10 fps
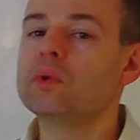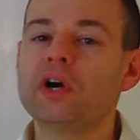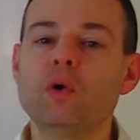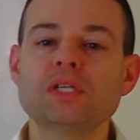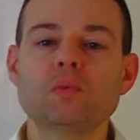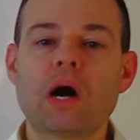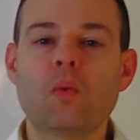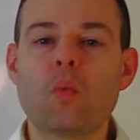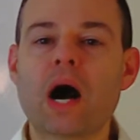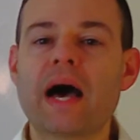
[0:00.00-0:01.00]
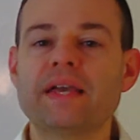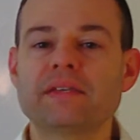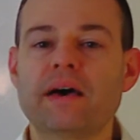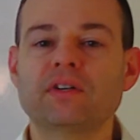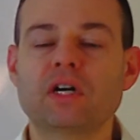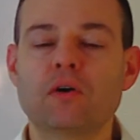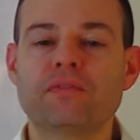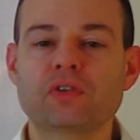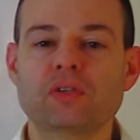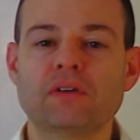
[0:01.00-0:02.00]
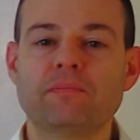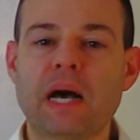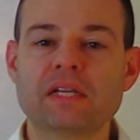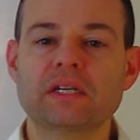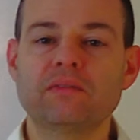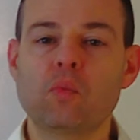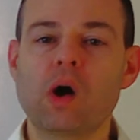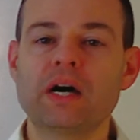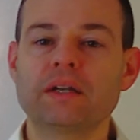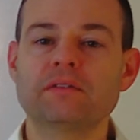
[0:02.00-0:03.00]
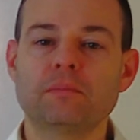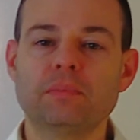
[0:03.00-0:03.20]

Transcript: always want y to have a coefficient of positive 1 to be